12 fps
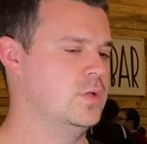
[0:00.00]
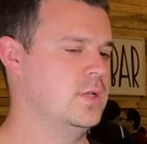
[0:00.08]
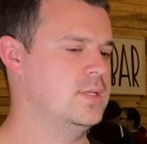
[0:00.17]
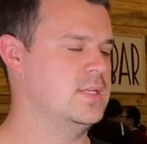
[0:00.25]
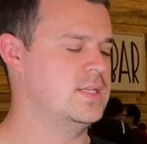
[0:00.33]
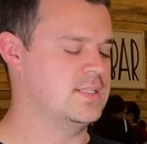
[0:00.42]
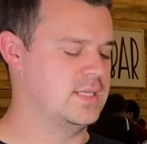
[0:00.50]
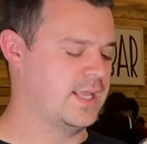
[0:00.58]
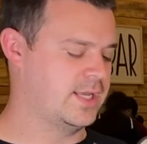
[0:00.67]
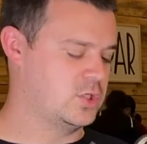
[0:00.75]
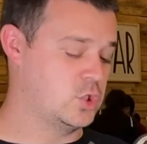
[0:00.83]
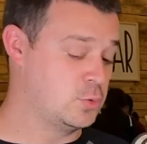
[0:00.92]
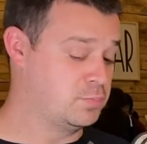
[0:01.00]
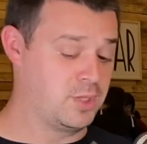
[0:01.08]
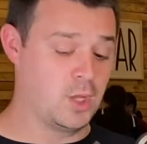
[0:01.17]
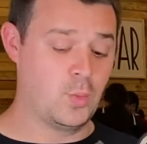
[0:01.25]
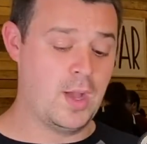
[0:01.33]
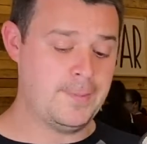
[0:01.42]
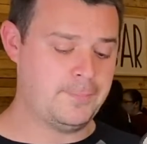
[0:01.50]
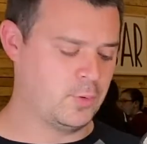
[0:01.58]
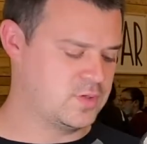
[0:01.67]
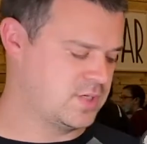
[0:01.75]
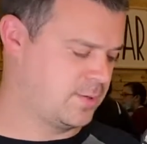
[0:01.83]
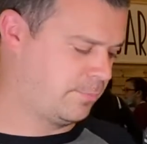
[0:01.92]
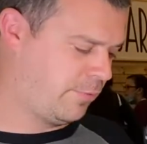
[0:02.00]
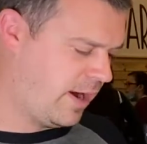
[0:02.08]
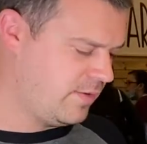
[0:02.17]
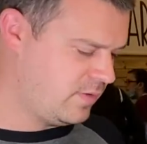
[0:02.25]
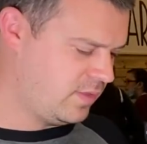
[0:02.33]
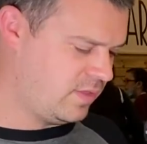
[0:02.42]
is it like, do you blow up, or is it a private